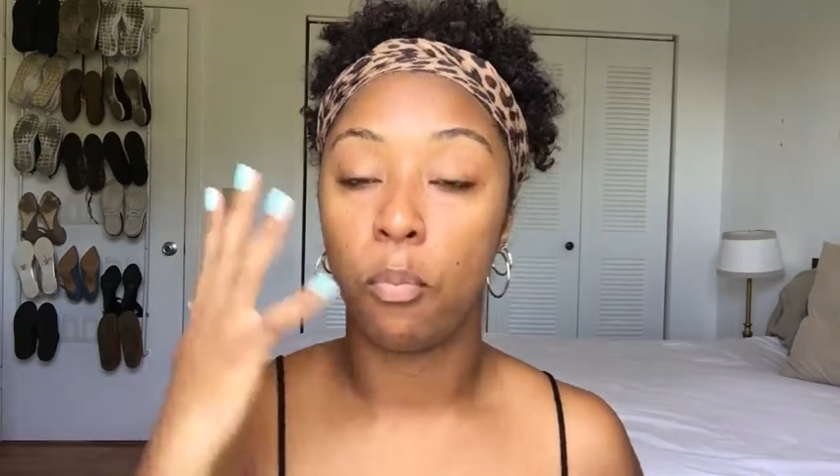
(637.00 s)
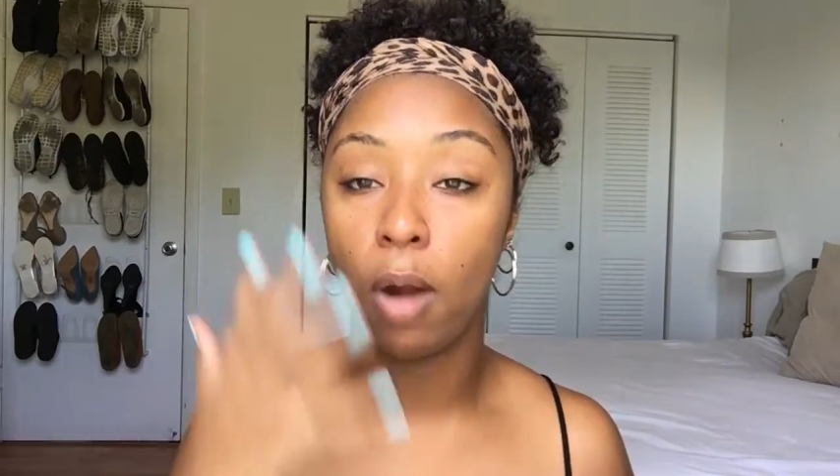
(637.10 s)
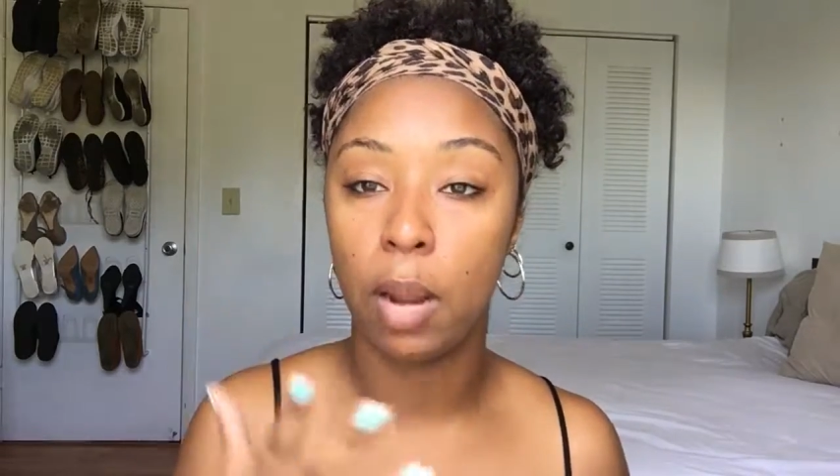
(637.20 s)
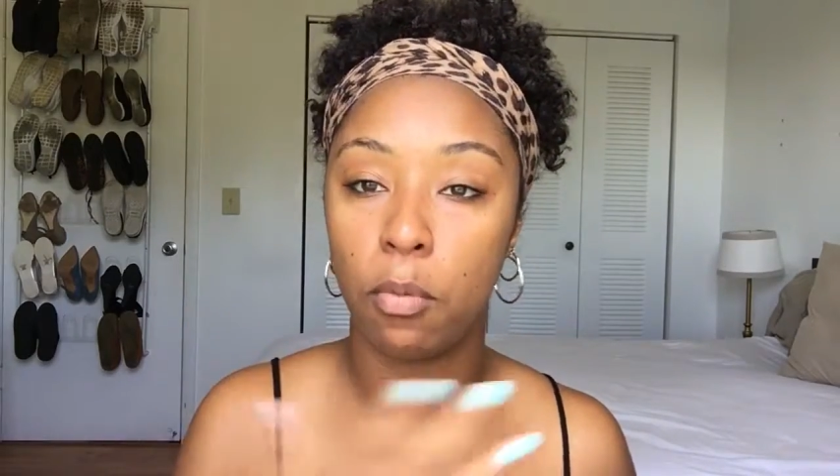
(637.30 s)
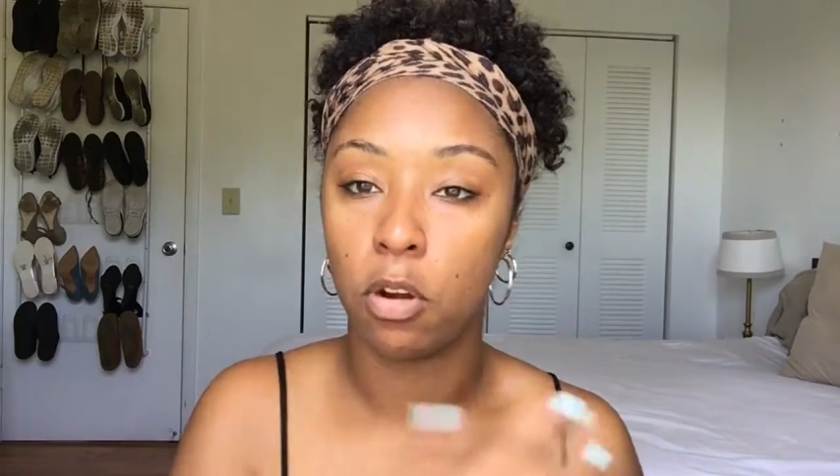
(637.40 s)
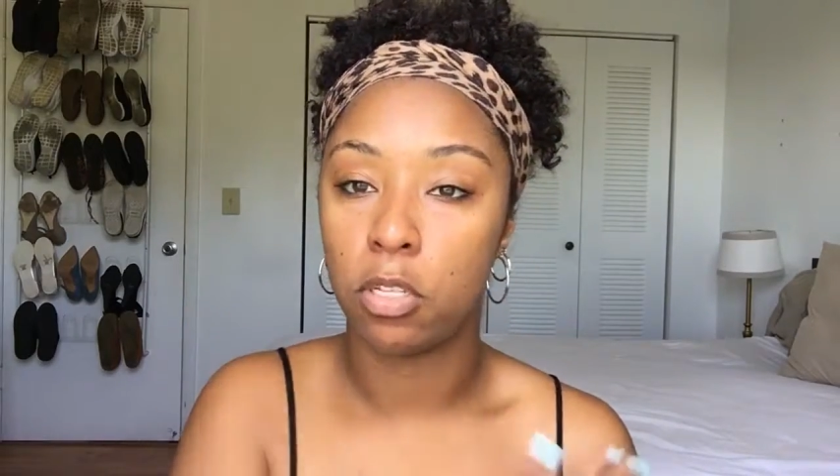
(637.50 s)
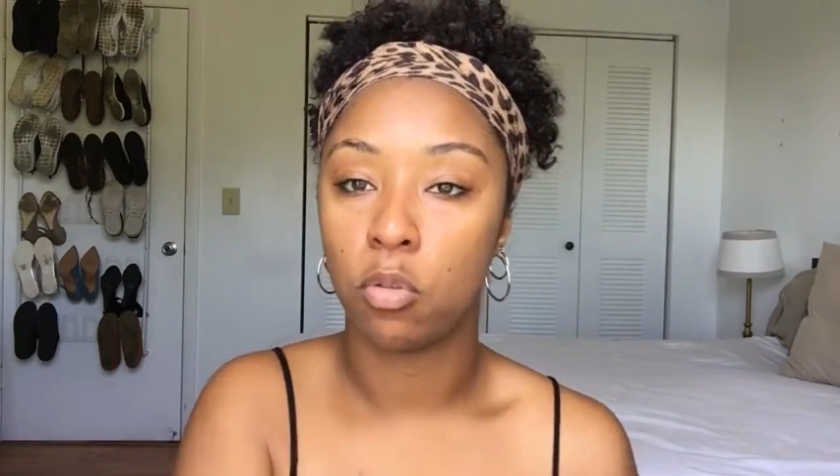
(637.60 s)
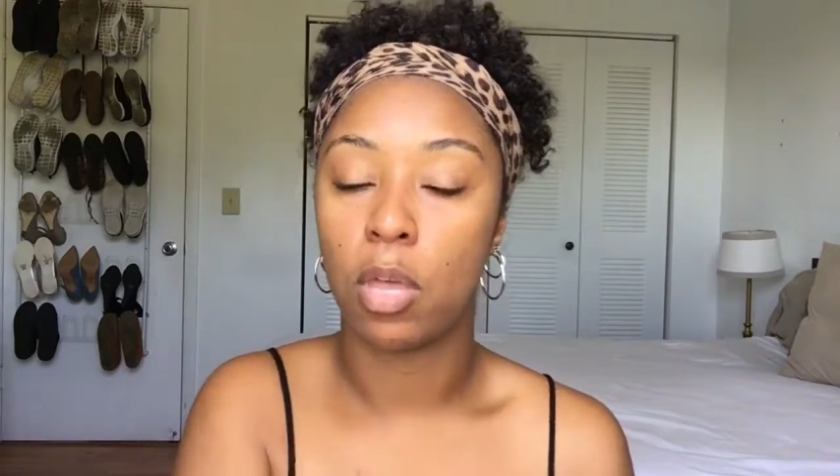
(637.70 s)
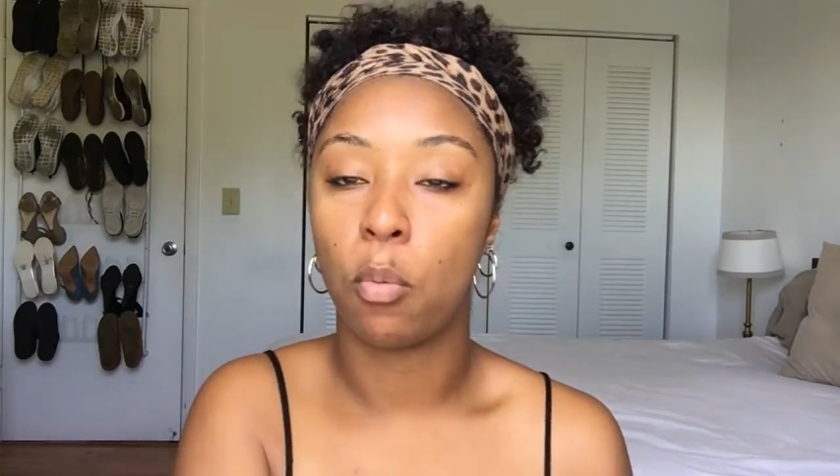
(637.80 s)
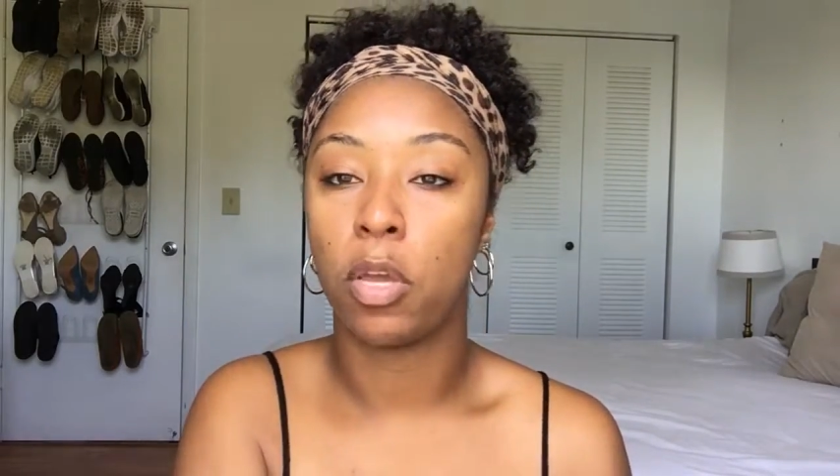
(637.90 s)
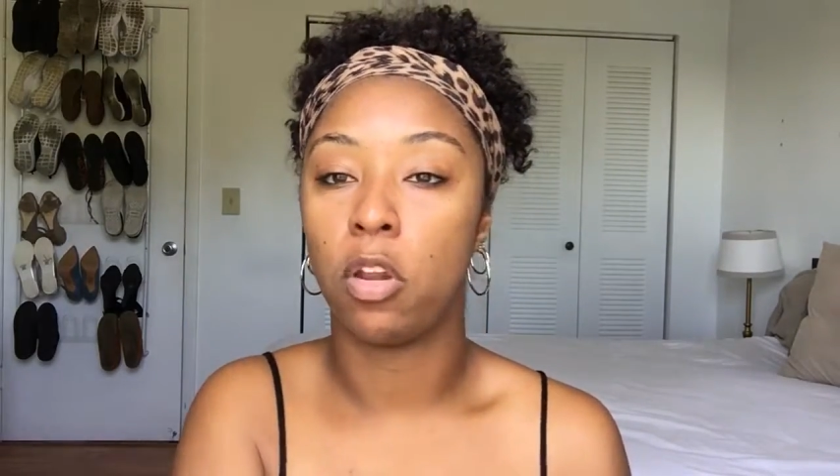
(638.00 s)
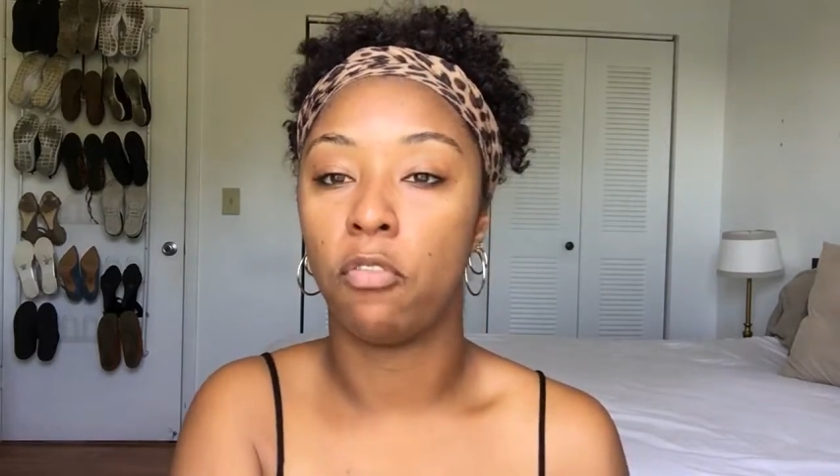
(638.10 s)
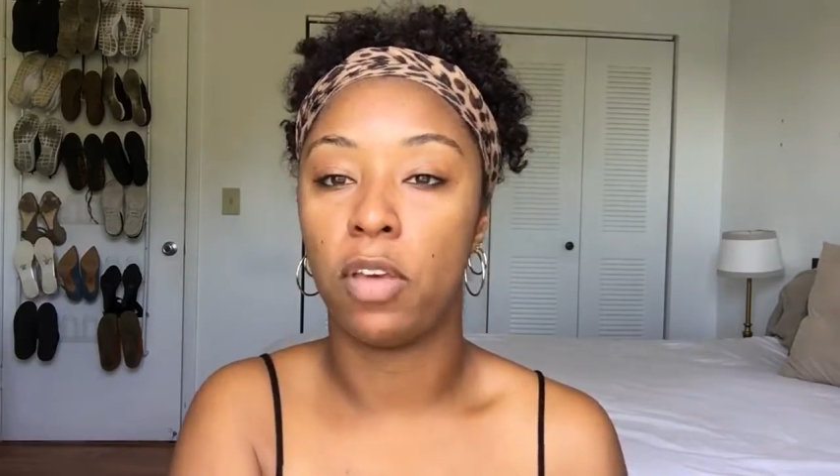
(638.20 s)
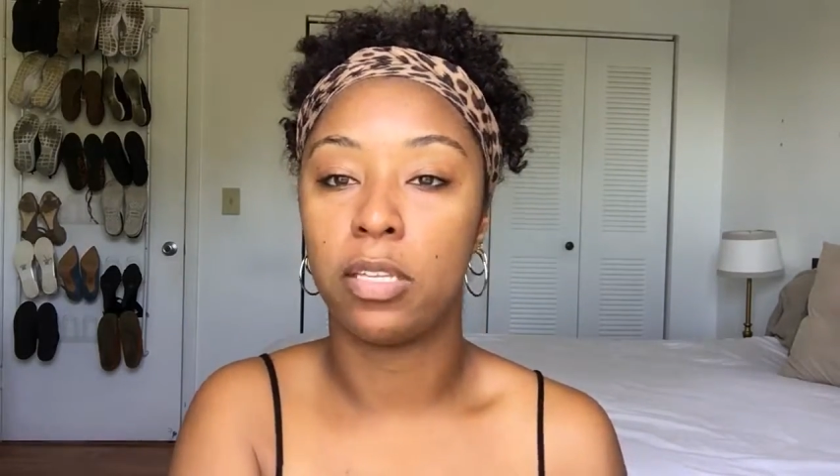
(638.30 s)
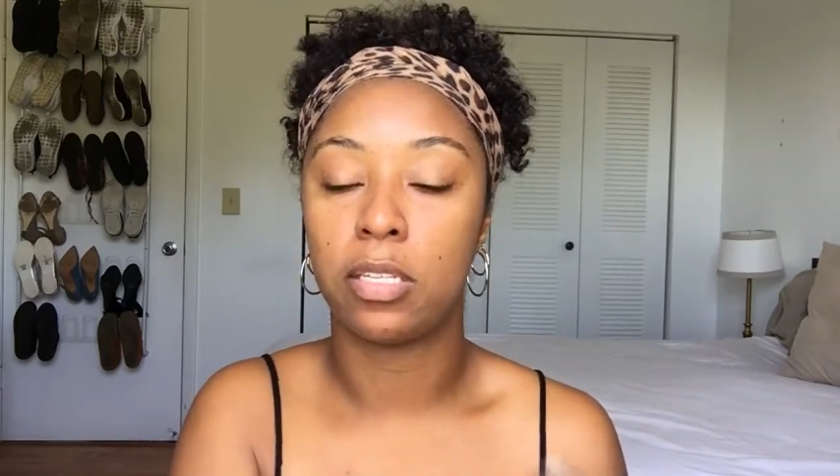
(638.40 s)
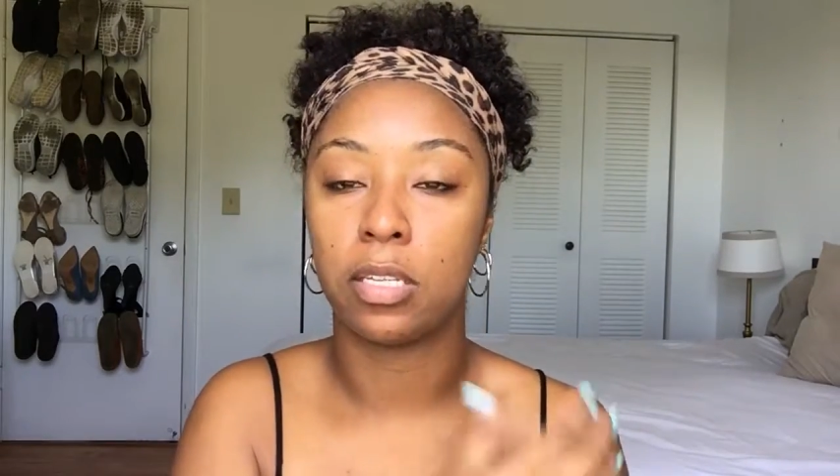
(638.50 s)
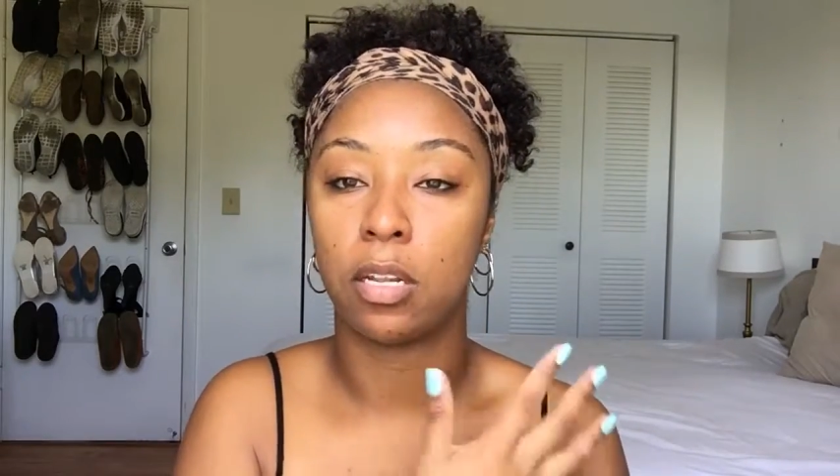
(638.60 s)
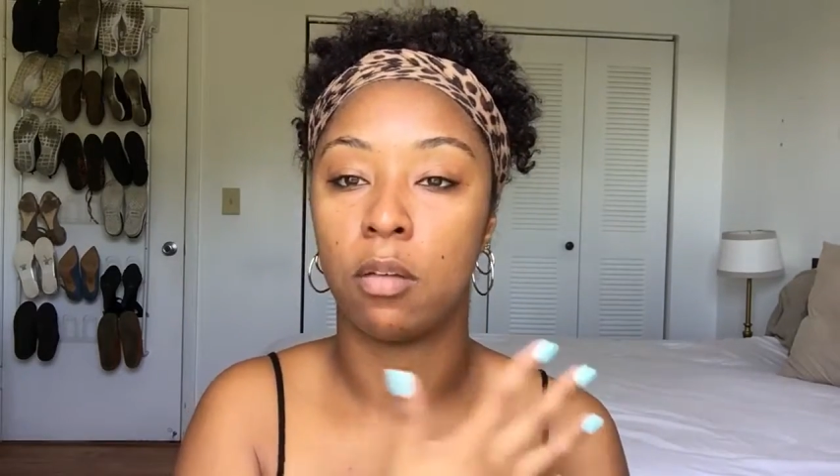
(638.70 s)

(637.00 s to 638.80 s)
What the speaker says: primer so that way your face isn't